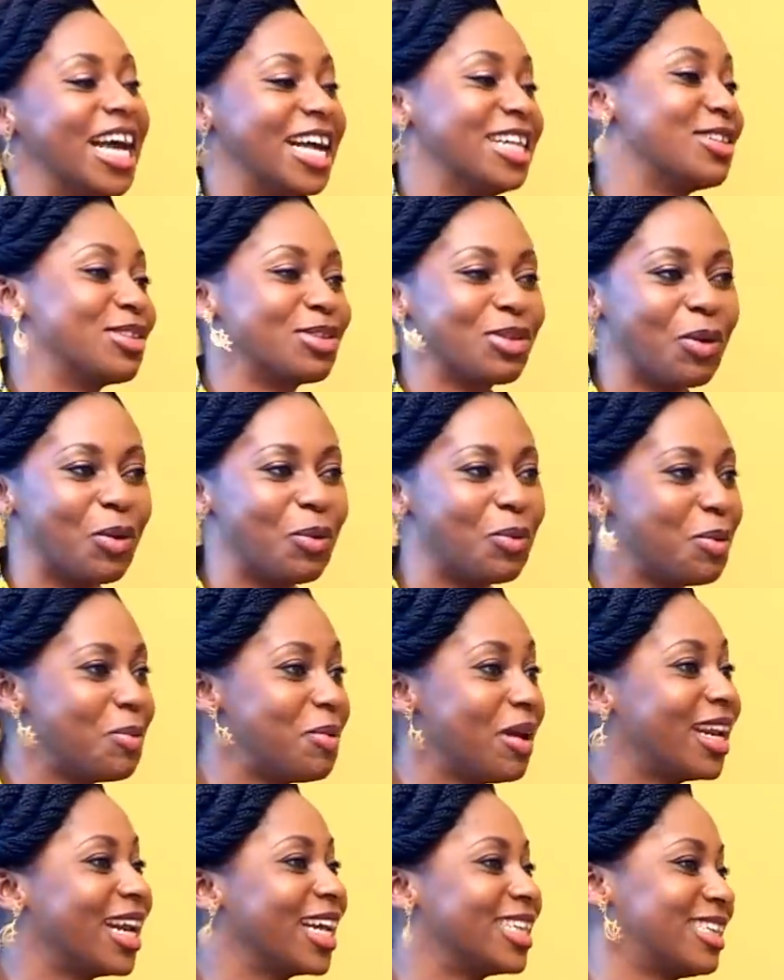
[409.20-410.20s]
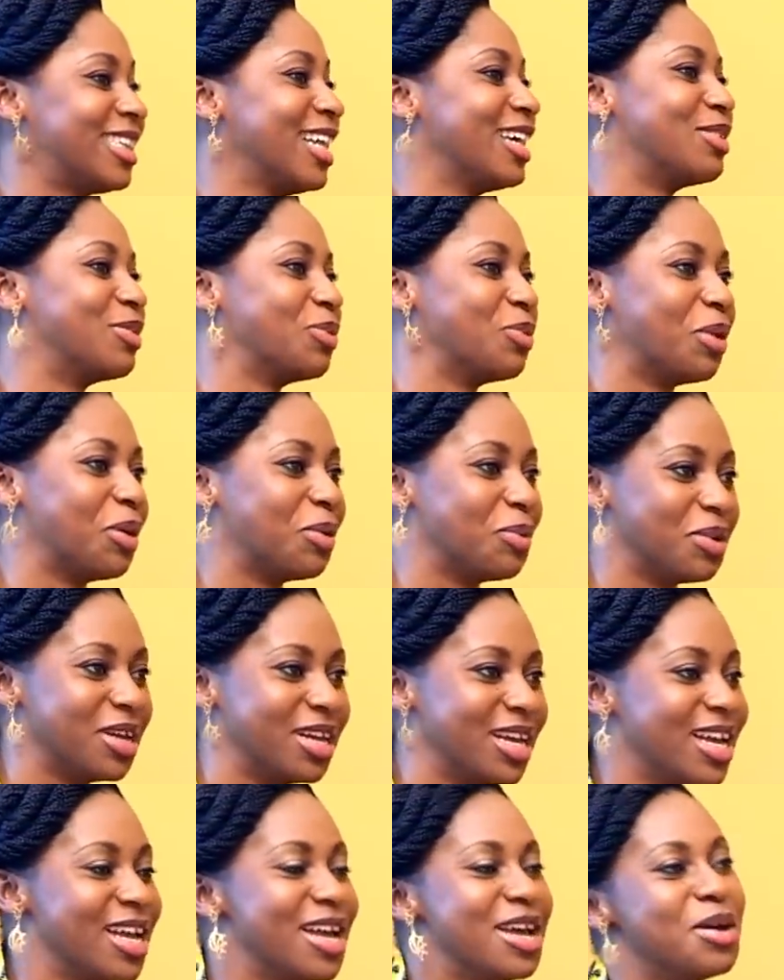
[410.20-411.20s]
yet. so we better stick to what
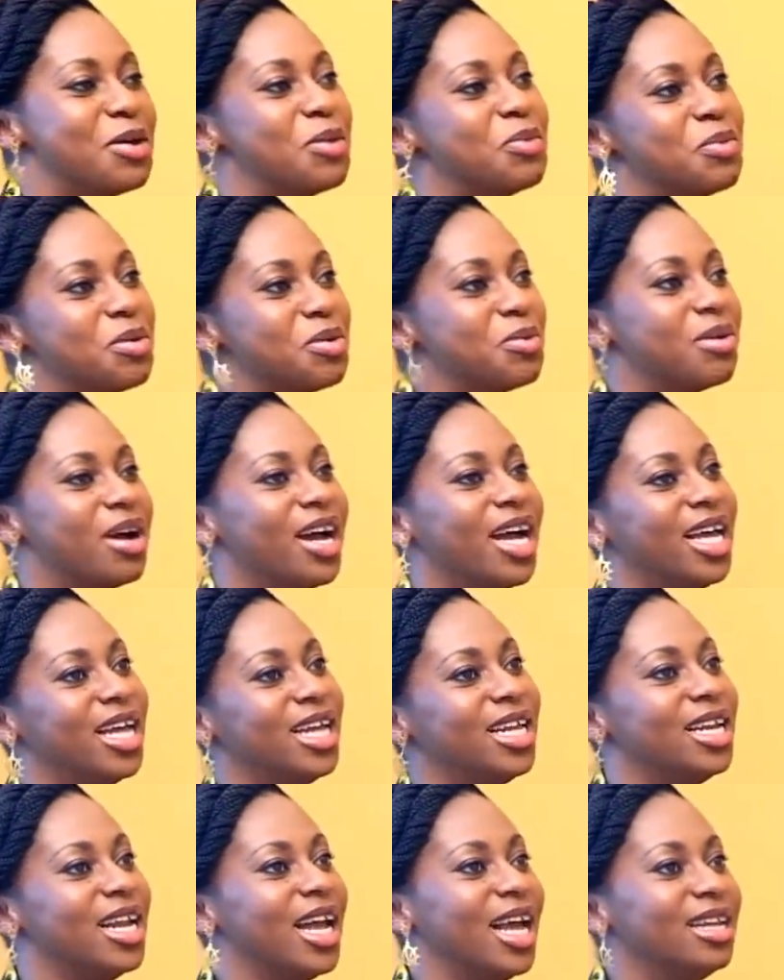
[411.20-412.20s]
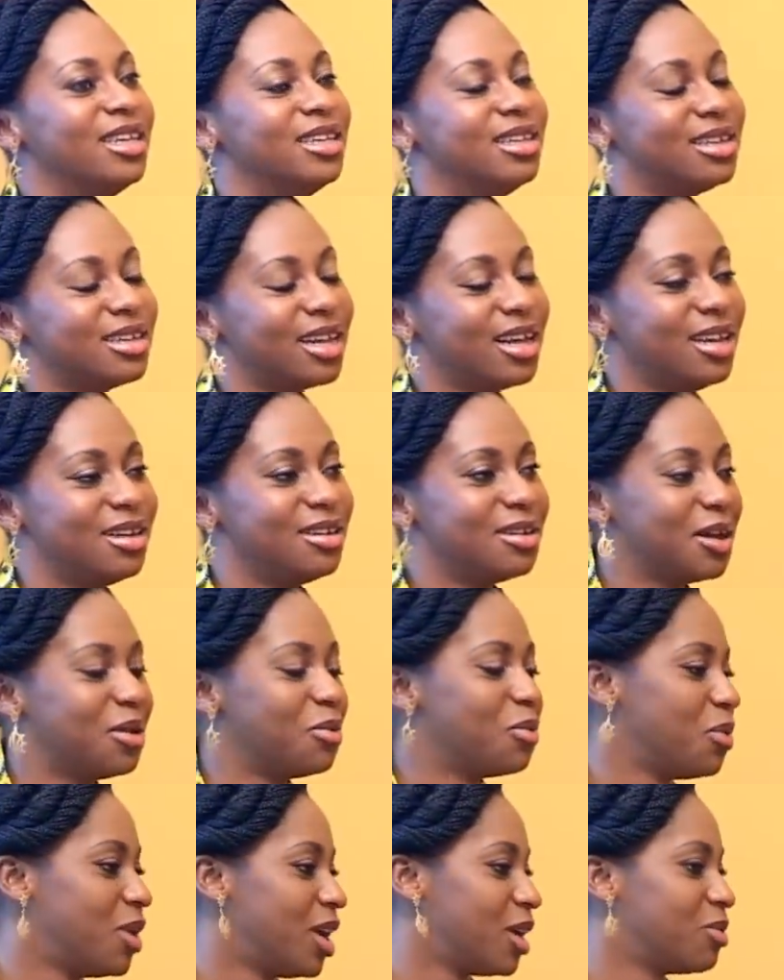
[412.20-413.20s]
we we were in and and
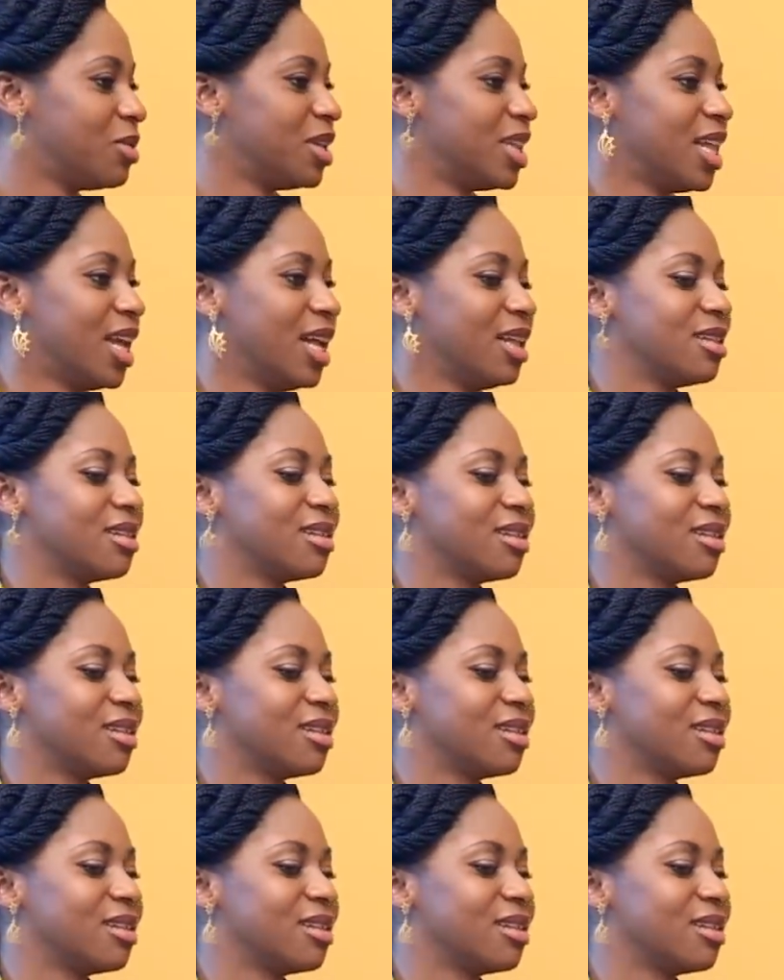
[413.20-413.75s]
and work with that.